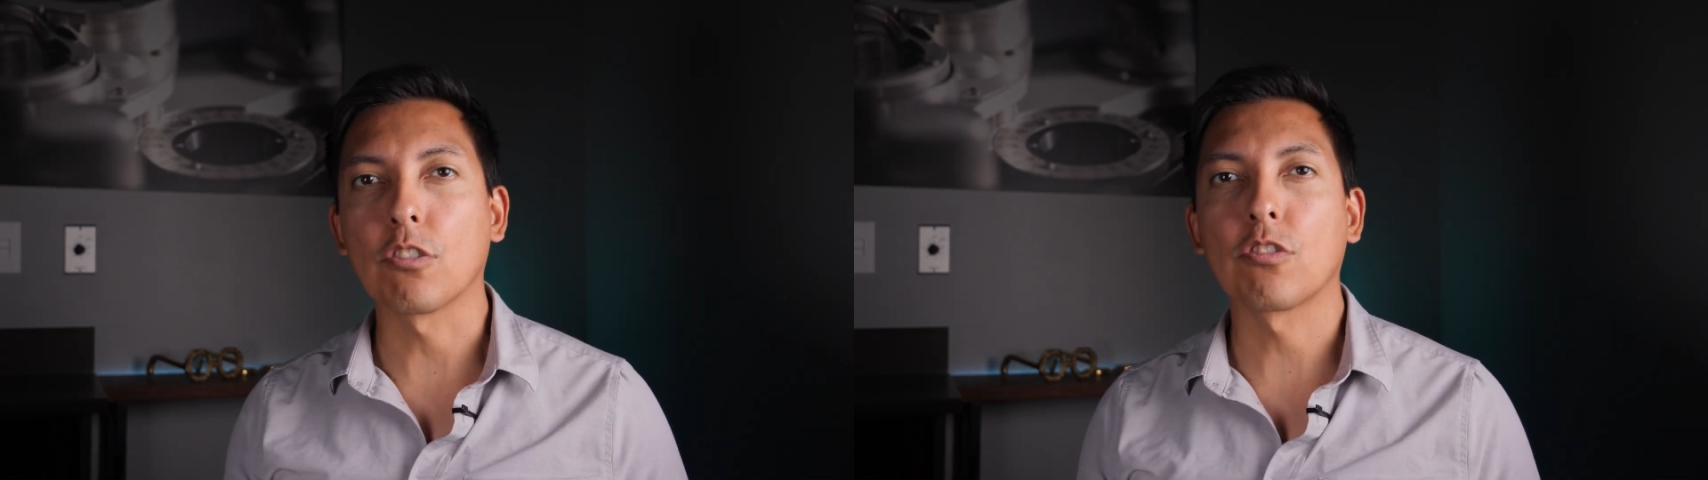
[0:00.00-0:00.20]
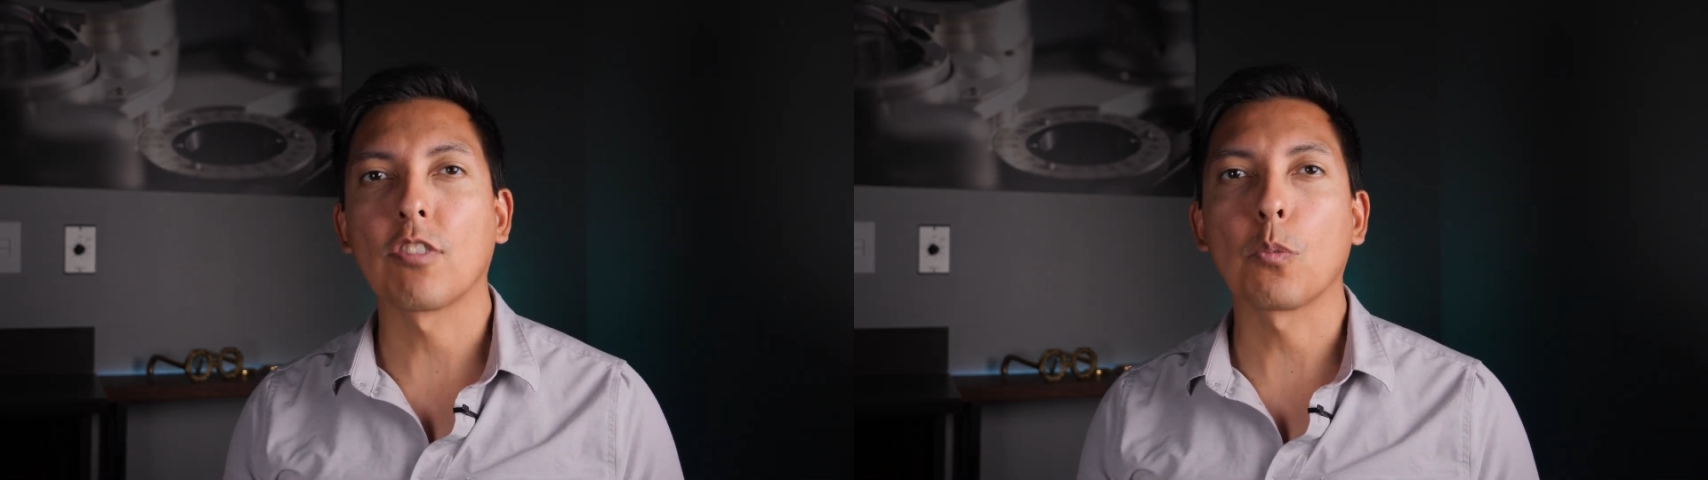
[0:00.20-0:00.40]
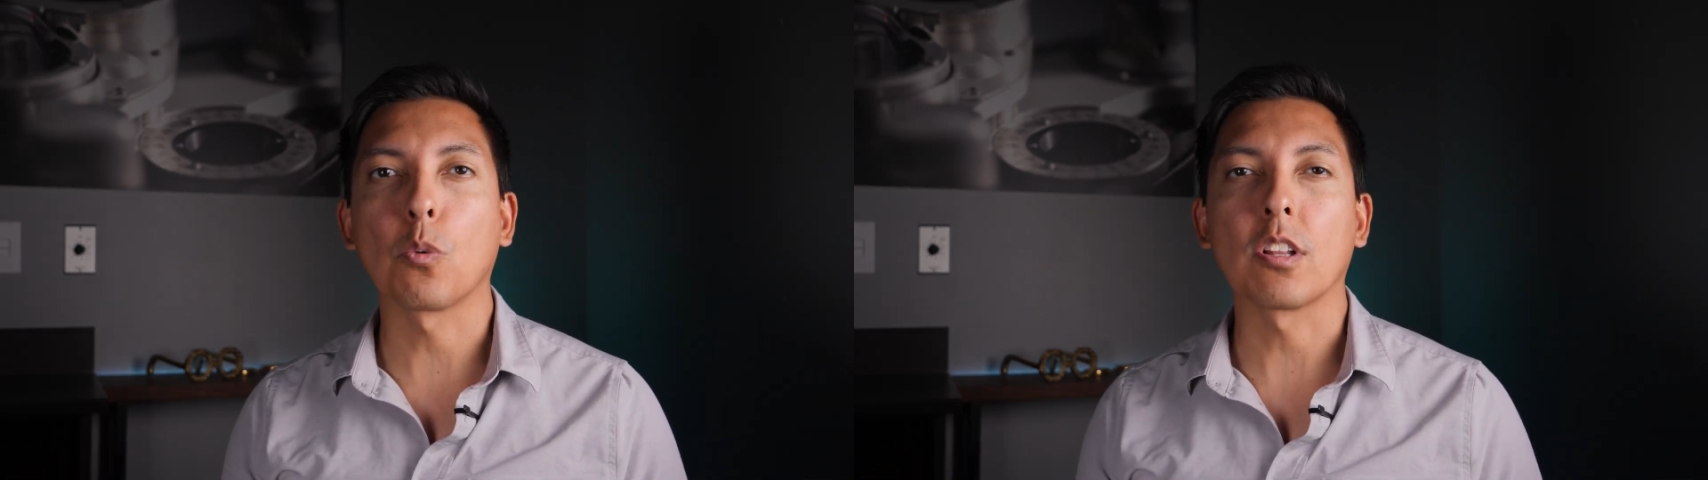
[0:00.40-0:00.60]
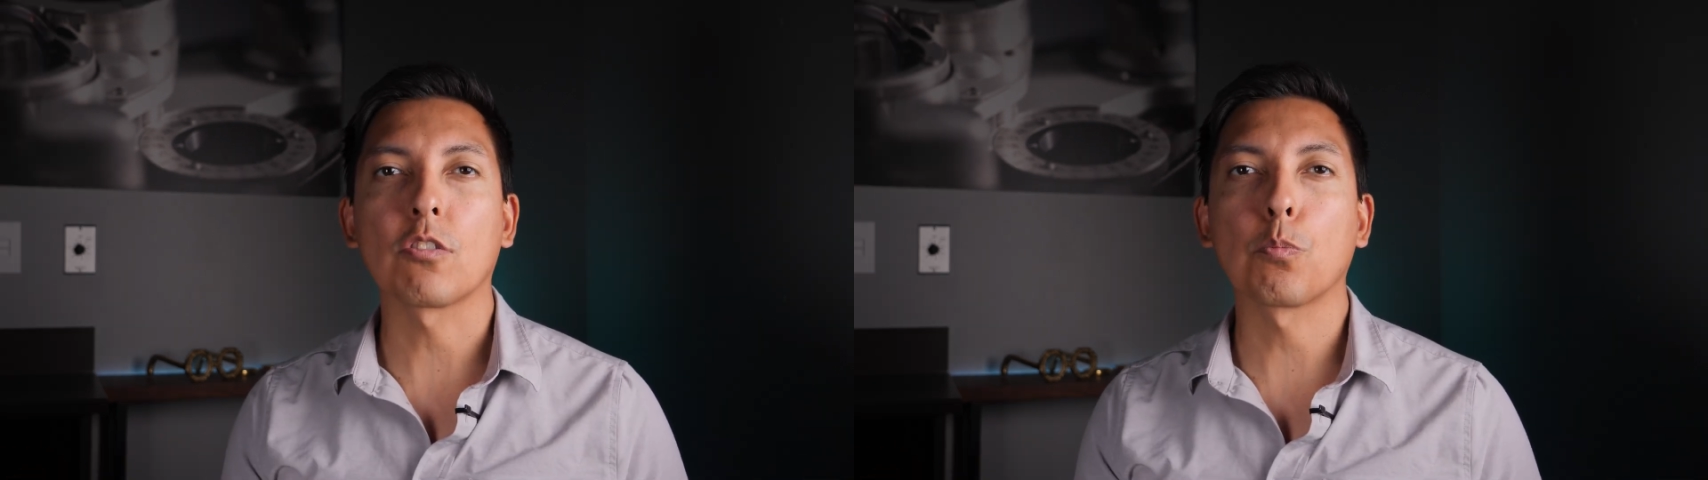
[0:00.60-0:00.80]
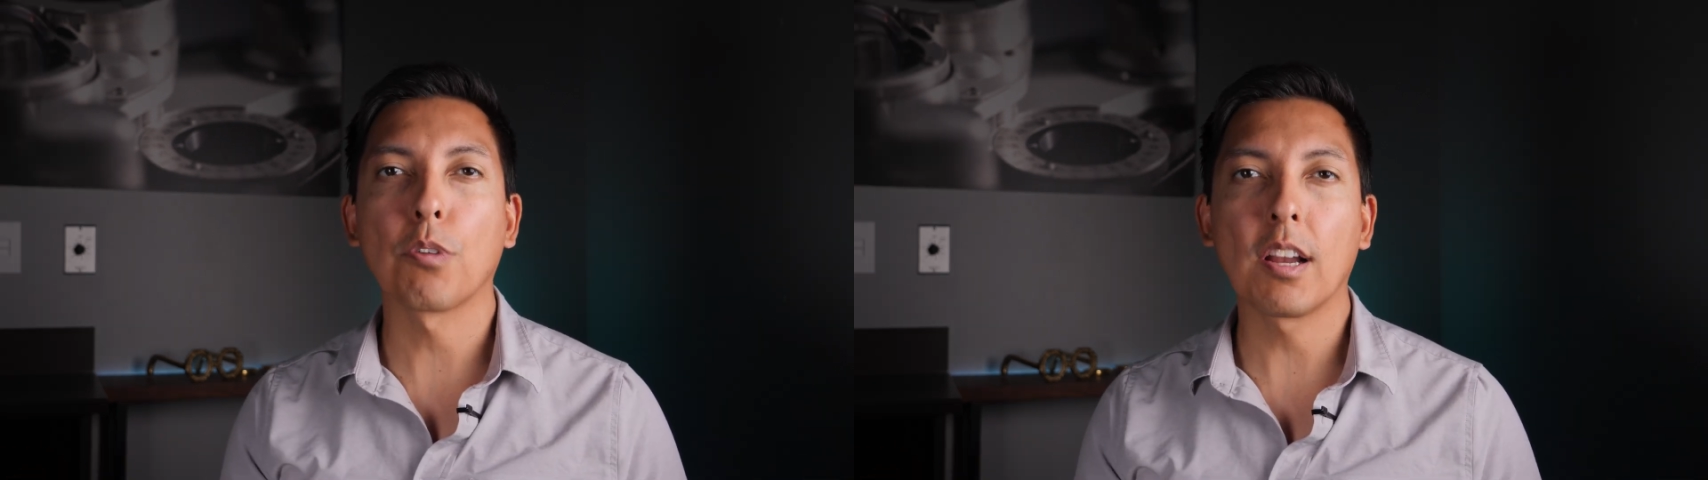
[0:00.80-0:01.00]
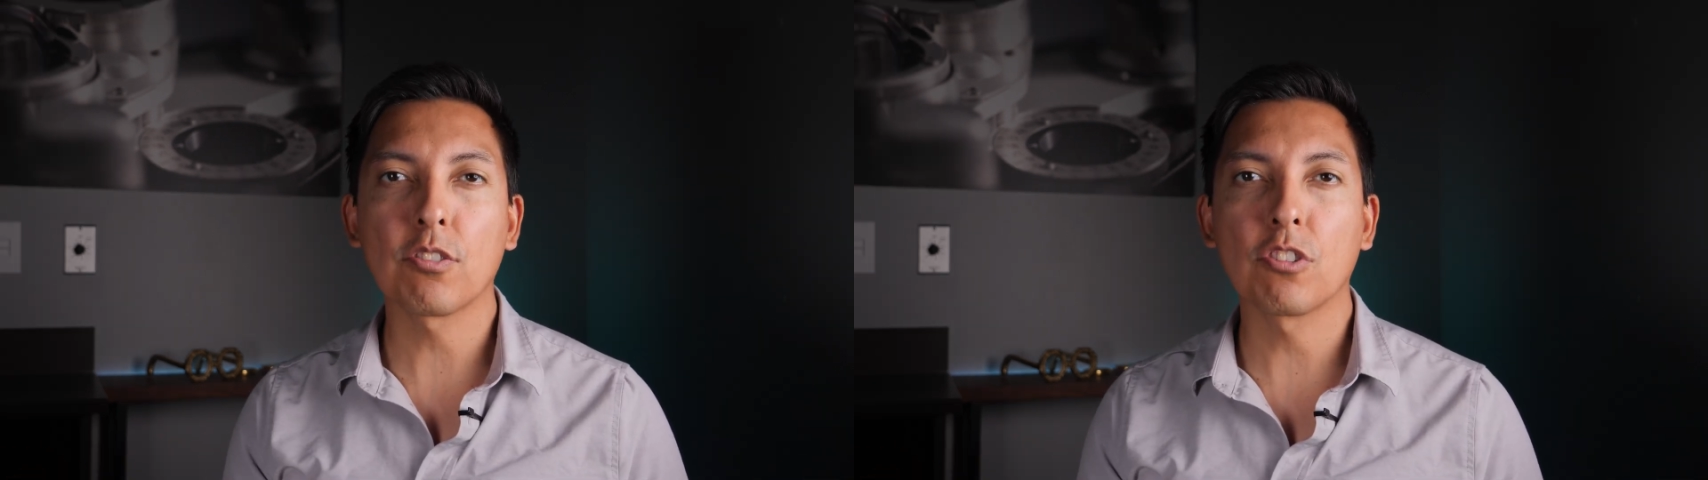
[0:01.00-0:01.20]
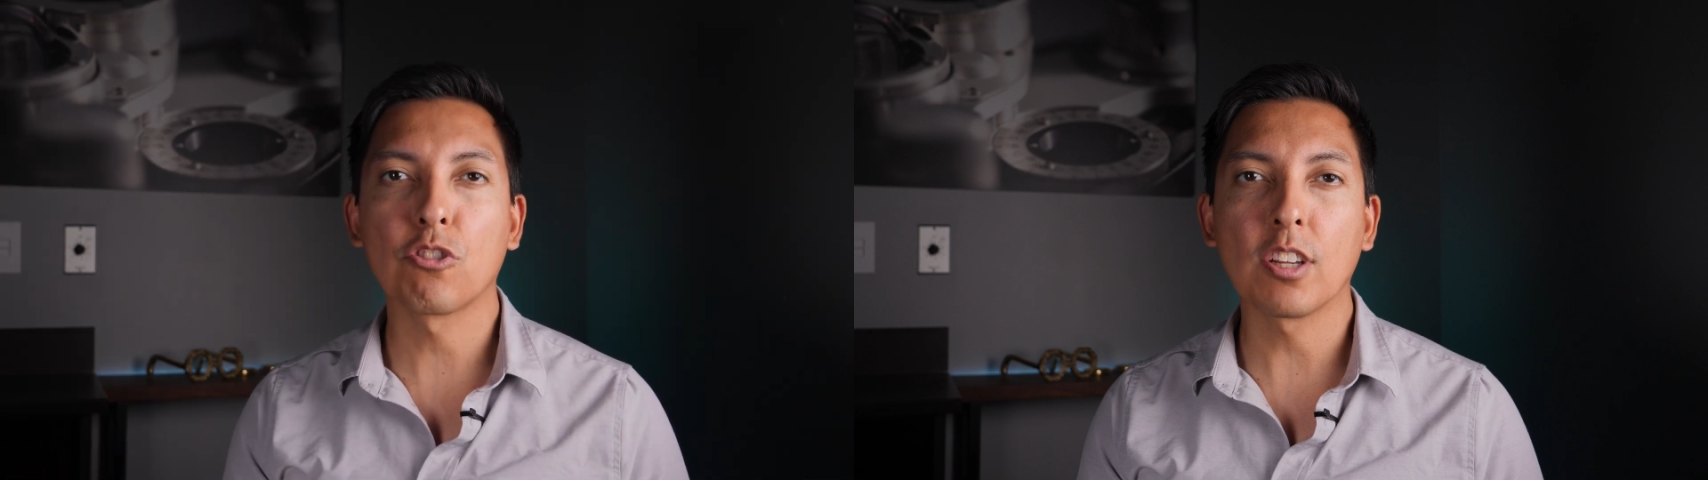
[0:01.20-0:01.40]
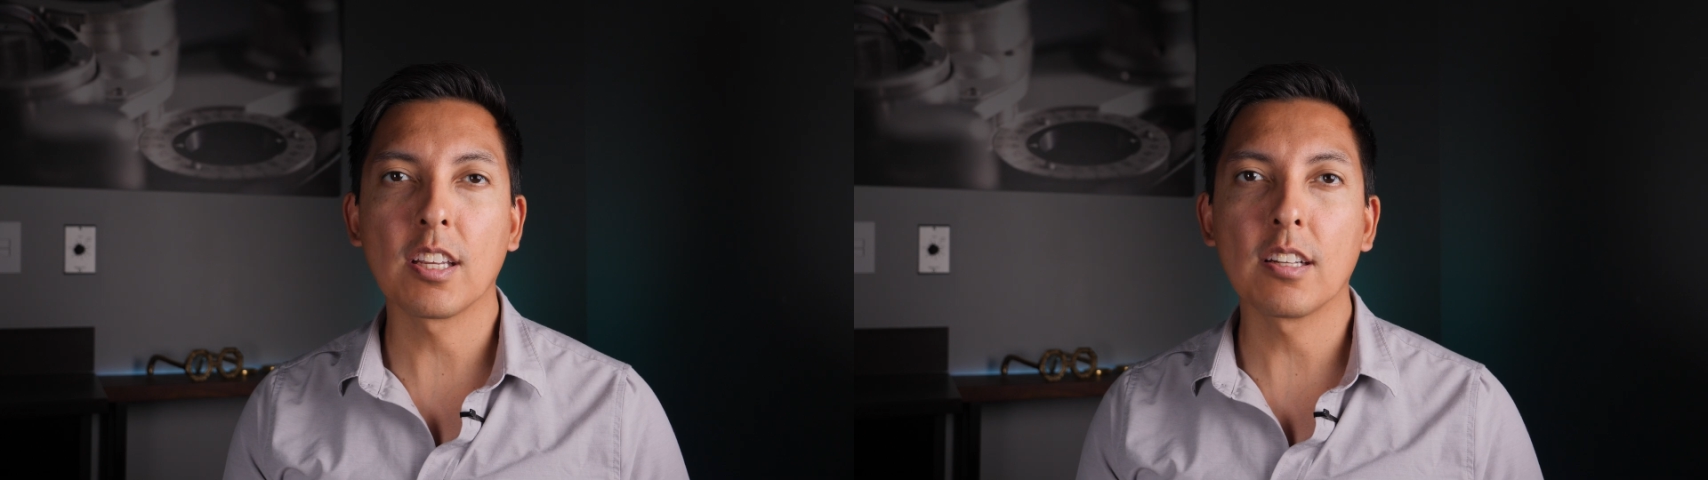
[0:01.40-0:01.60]
her son will express the
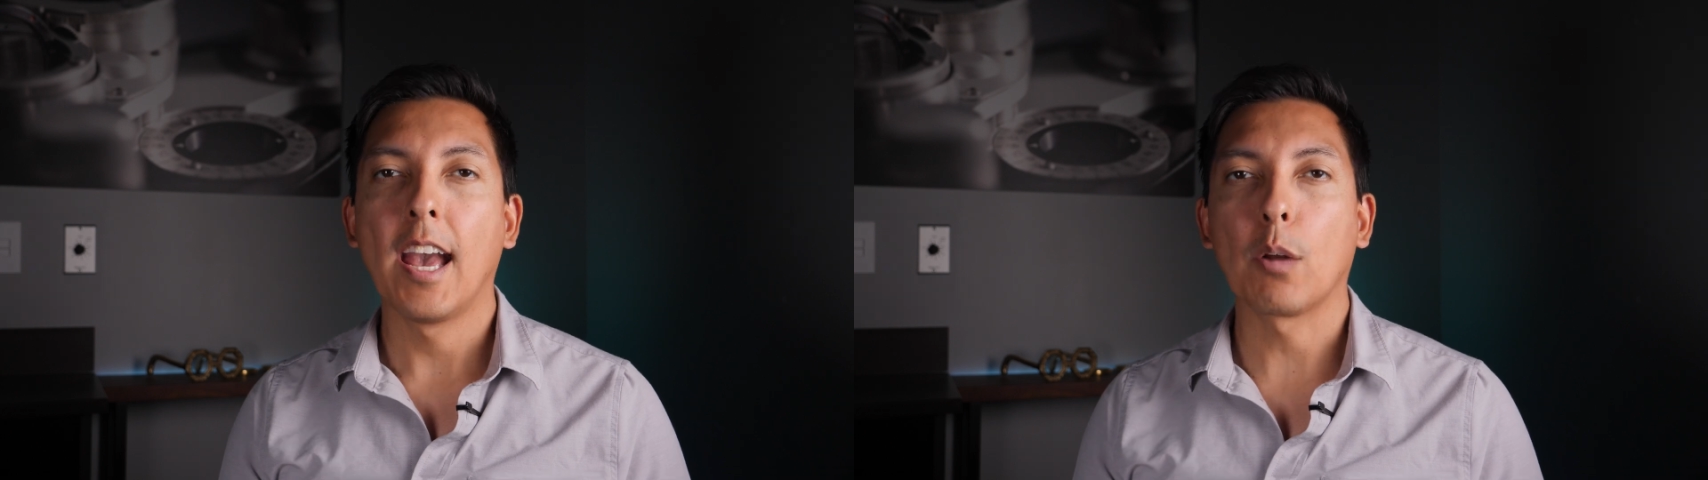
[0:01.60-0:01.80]
gene